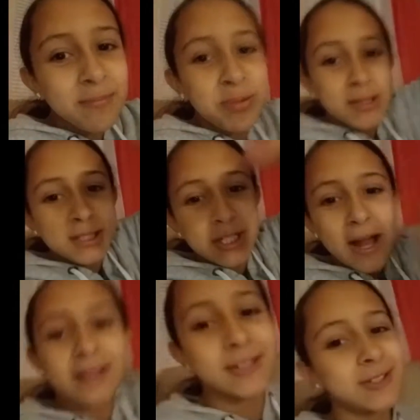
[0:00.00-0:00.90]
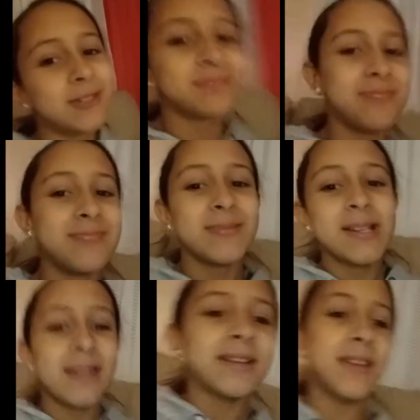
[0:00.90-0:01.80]
pizza challenge.
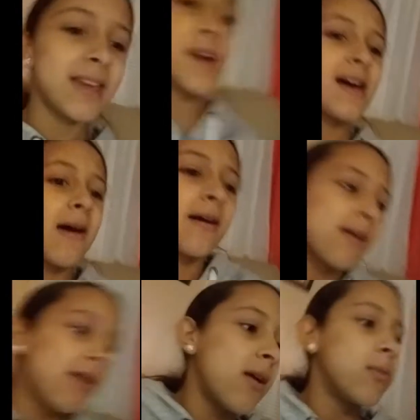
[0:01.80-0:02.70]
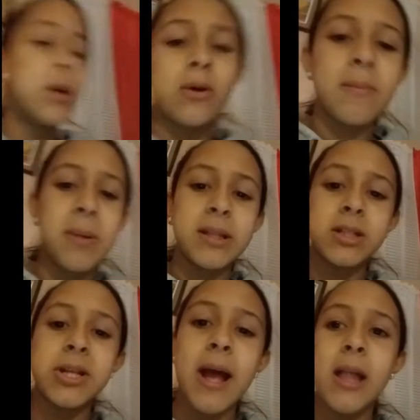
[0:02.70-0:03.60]
Yeah, we're doing a
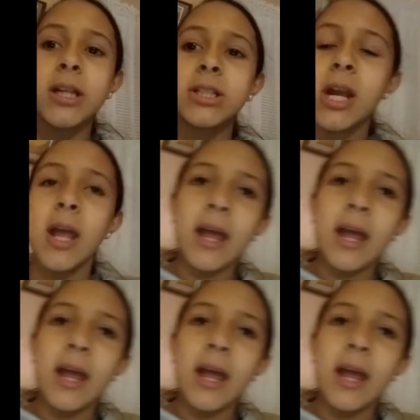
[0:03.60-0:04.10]
pizza challenge.